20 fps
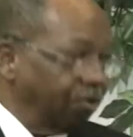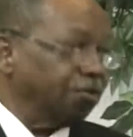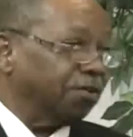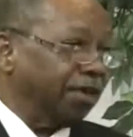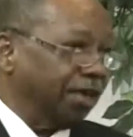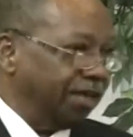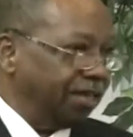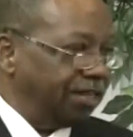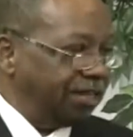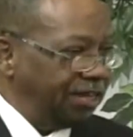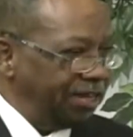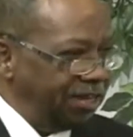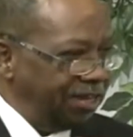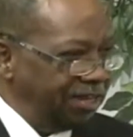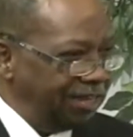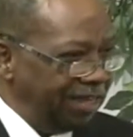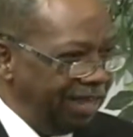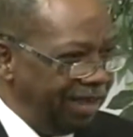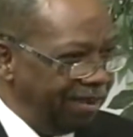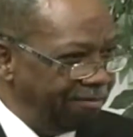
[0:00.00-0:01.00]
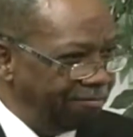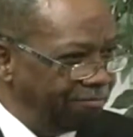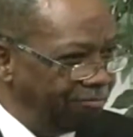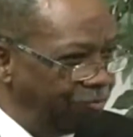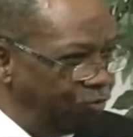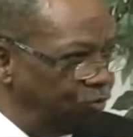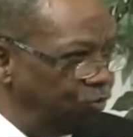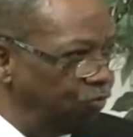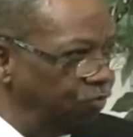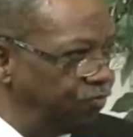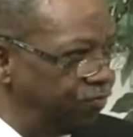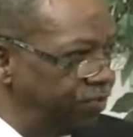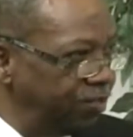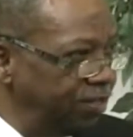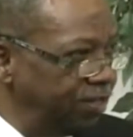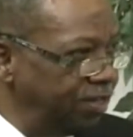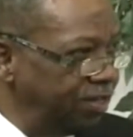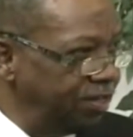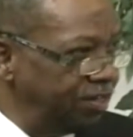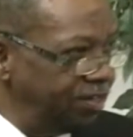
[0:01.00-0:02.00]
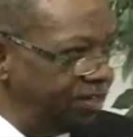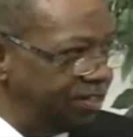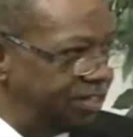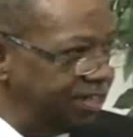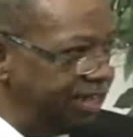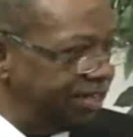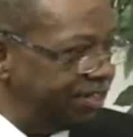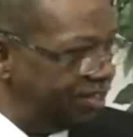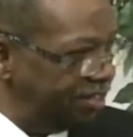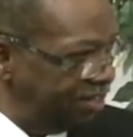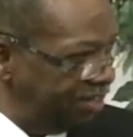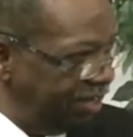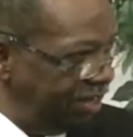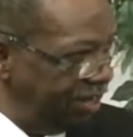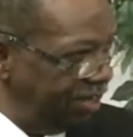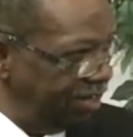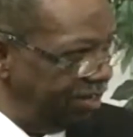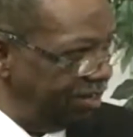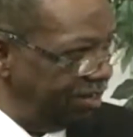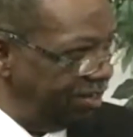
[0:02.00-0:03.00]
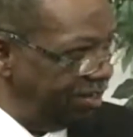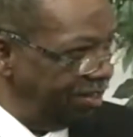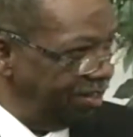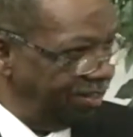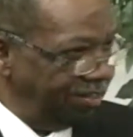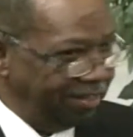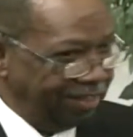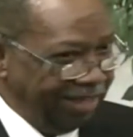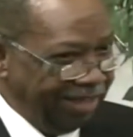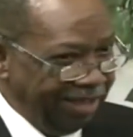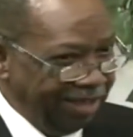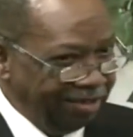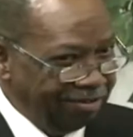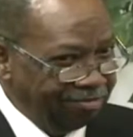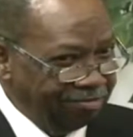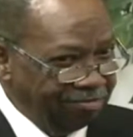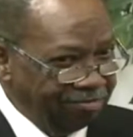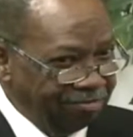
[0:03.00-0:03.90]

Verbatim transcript: okay, didn't that move necessitate that